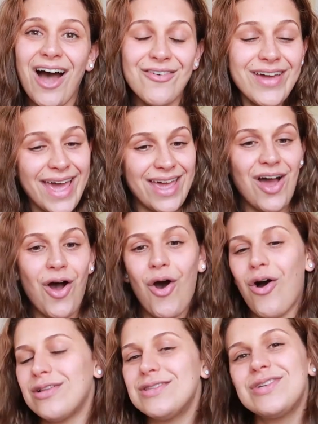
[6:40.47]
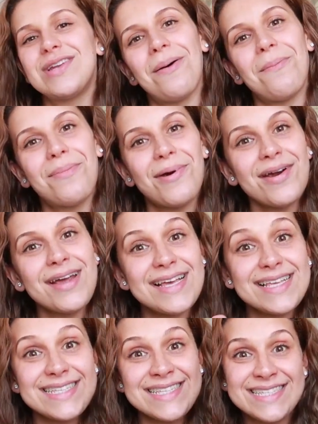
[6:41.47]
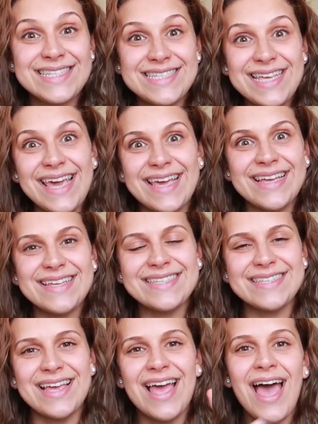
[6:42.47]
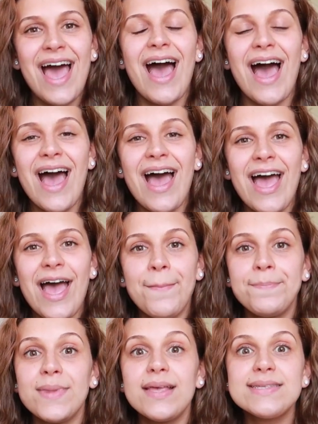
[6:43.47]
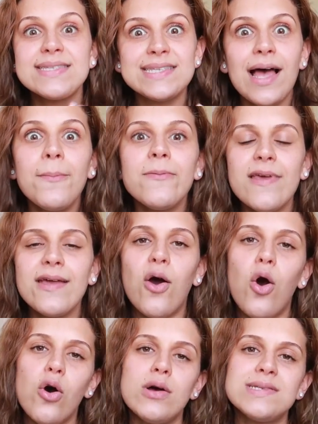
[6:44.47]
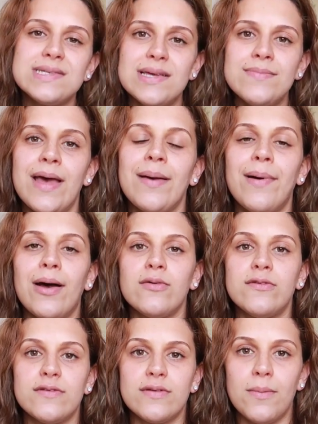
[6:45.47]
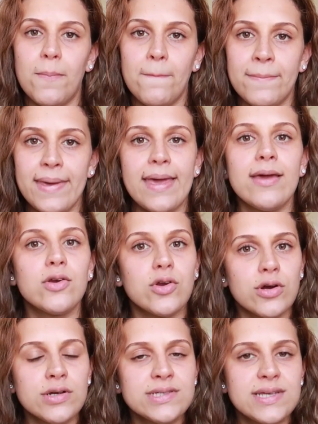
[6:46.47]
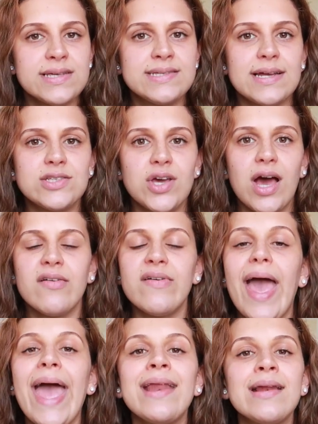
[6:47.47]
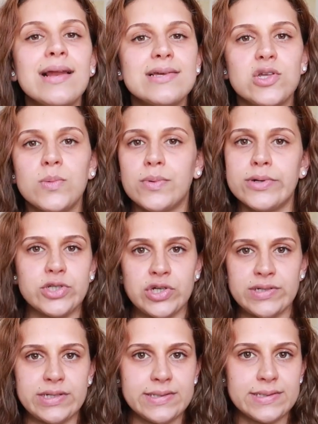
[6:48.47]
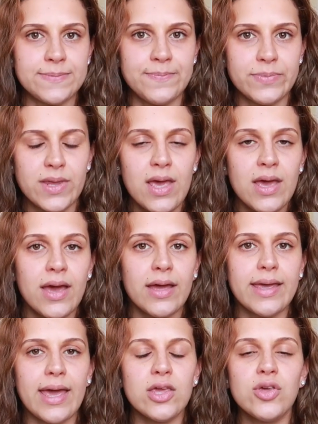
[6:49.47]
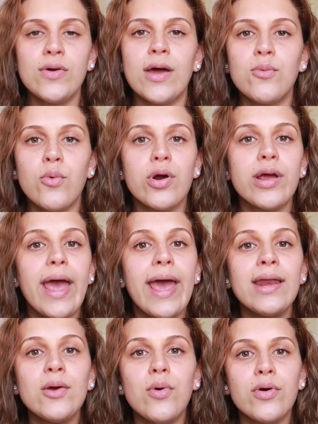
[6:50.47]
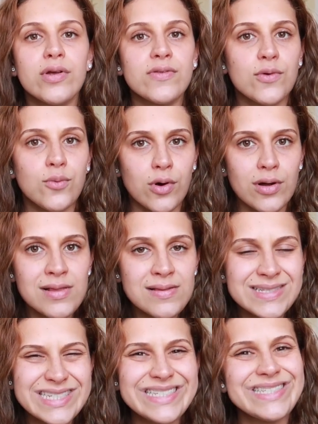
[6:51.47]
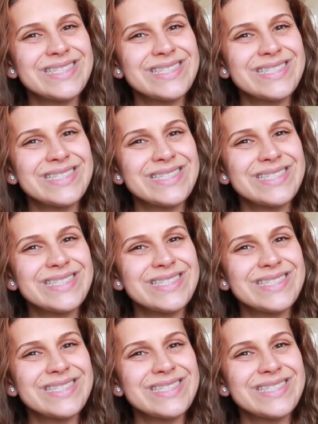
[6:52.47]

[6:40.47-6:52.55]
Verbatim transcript: Okay, on to number six. Um, something awesome about being a nurse is that you have endless opportunities okay you can work anywhere in the world